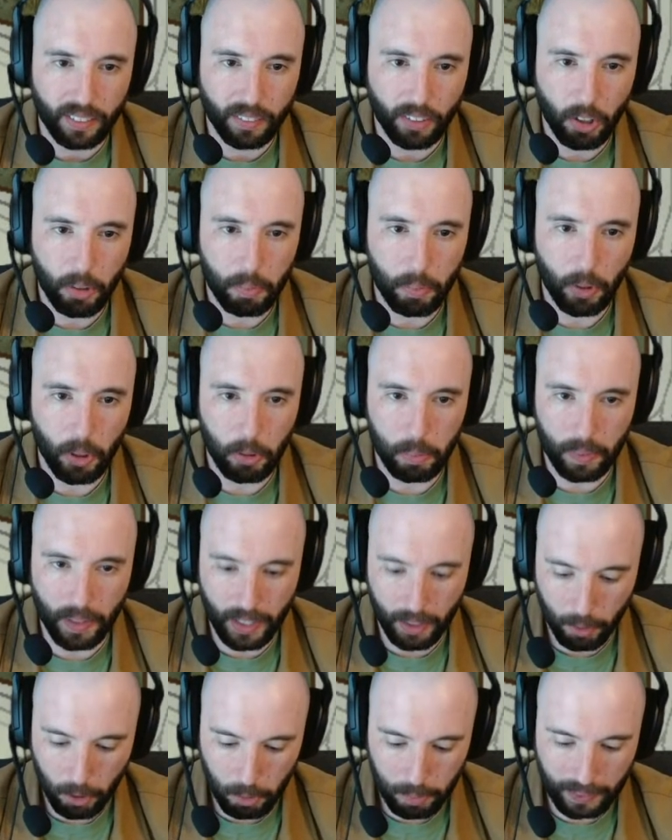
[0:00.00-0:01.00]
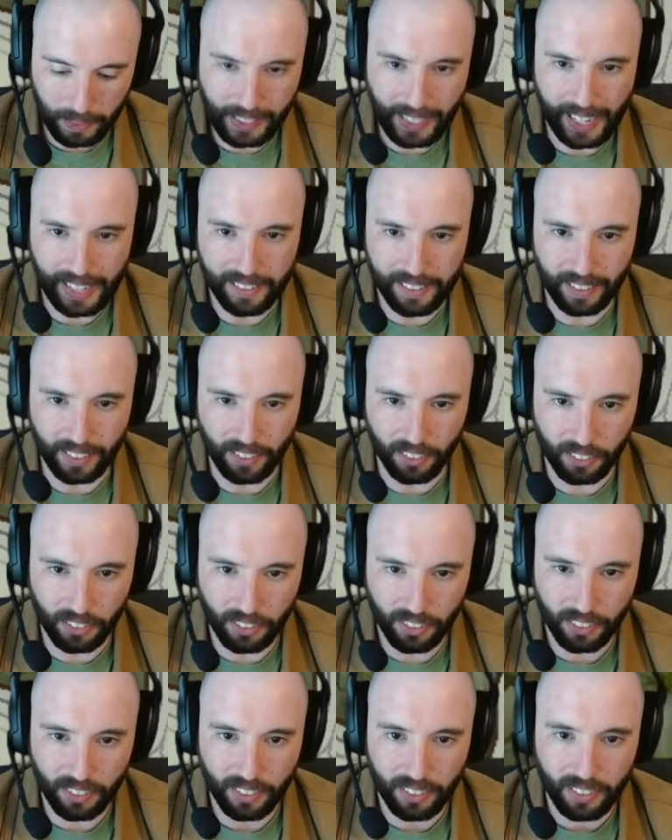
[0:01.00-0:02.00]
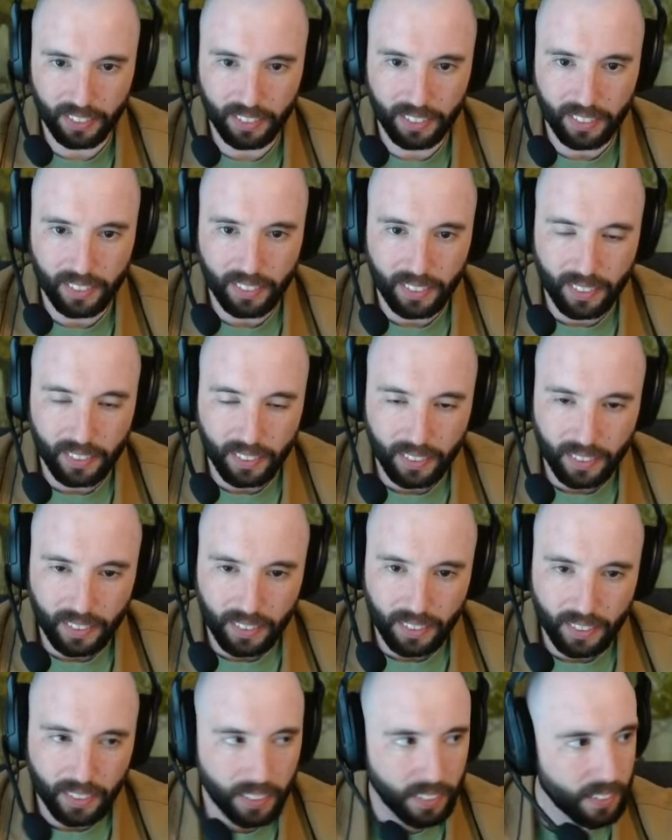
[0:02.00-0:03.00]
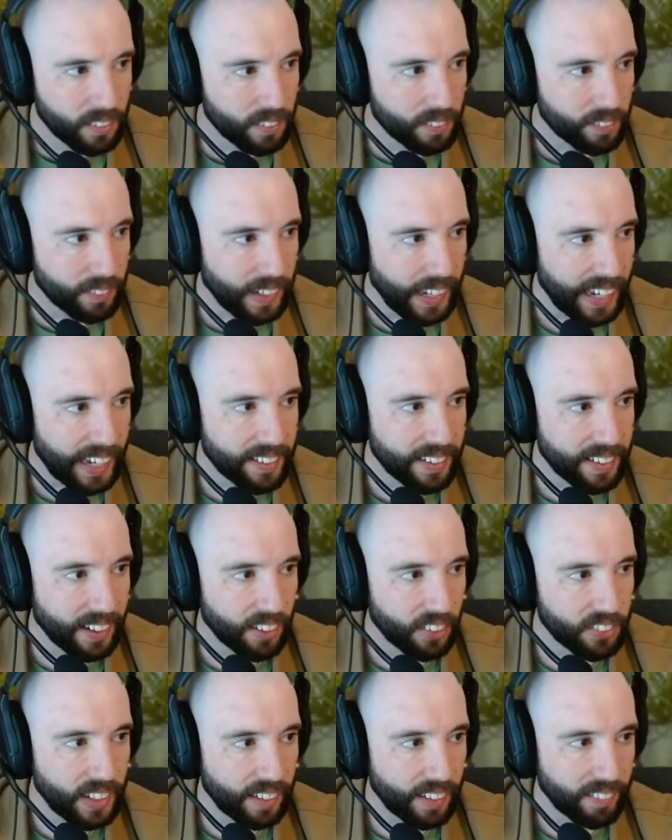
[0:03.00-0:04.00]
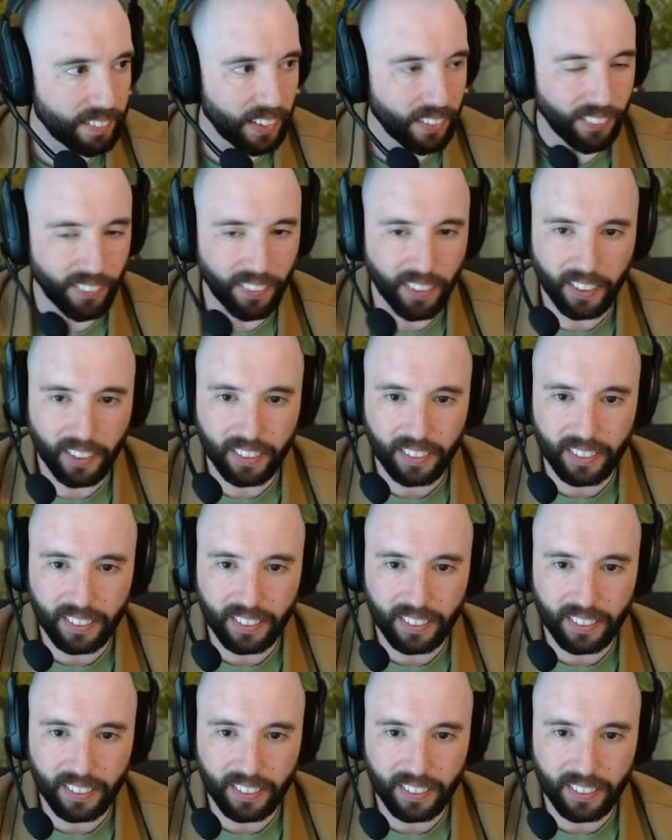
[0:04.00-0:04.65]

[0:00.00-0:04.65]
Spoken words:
Where's my cattails? Some cattails down by the water.